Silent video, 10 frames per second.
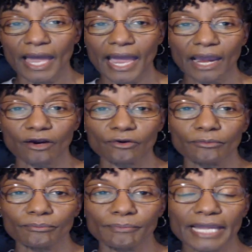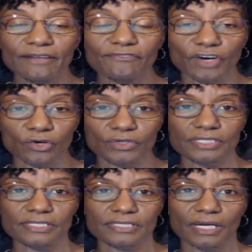Our main
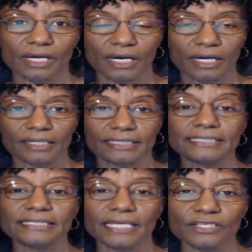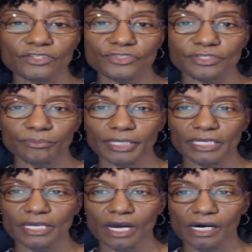focus uh, continues to
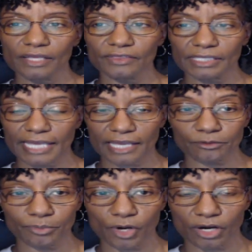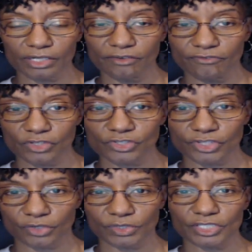be on the latter part of verse
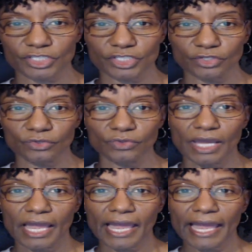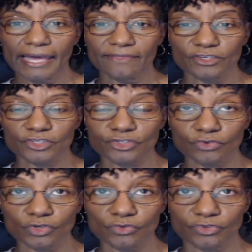32 and the
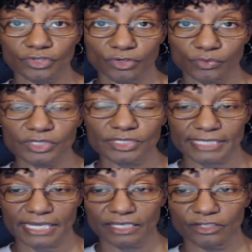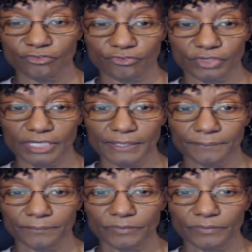truth will set you free.